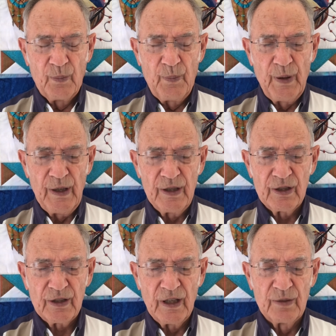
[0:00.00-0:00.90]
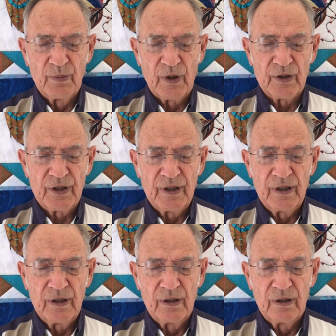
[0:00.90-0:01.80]
"Peace and
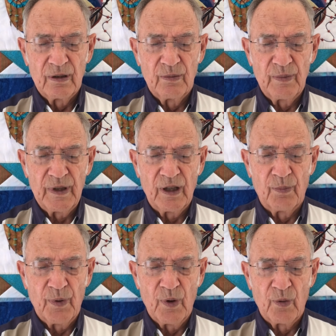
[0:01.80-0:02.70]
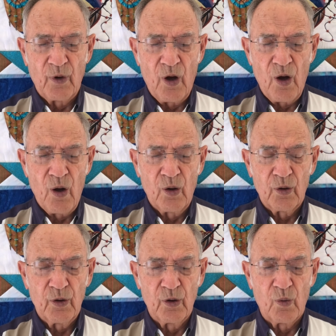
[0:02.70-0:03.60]
mercy be upon all
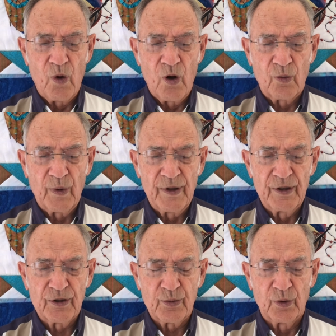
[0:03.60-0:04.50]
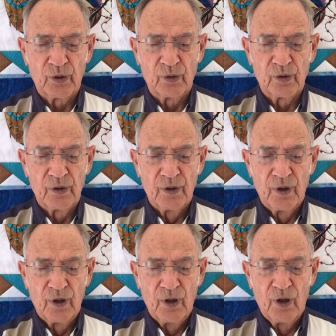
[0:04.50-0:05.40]
who walk by this rule,
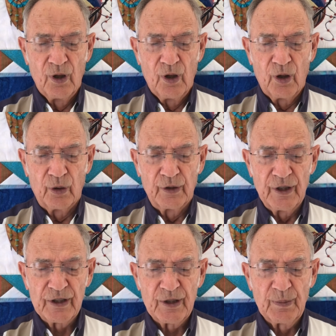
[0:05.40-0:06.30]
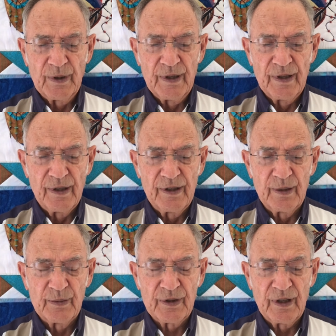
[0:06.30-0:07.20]
who discipline
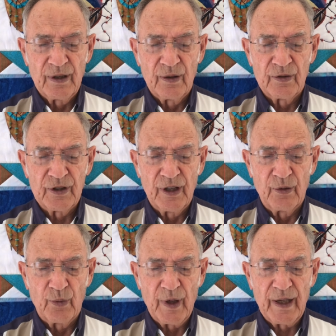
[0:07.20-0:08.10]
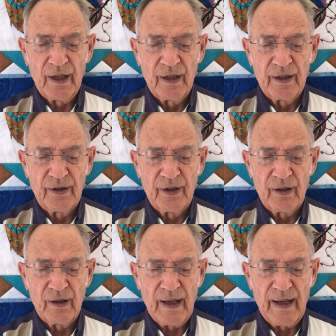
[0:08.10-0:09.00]
themselves and regulate their
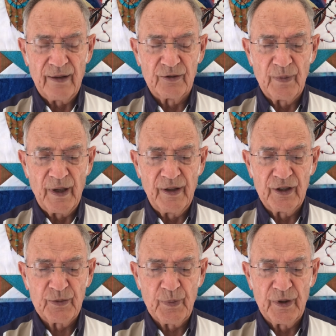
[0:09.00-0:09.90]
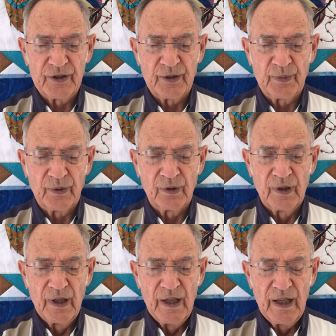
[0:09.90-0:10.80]
lives by this principle,
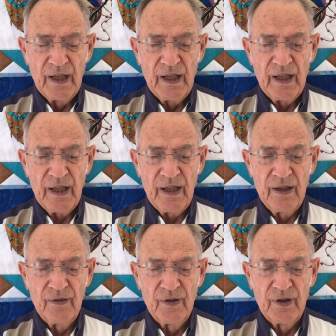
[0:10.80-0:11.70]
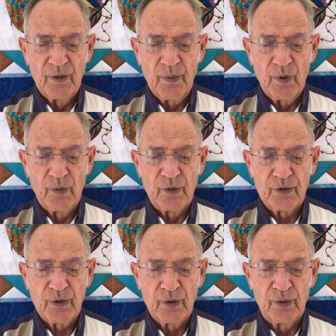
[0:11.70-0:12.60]
even upon the
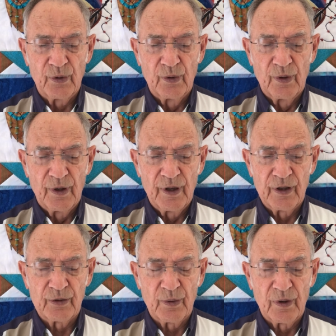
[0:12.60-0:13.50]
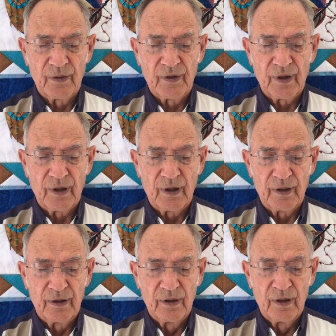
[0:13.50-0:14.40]
true Israel of God.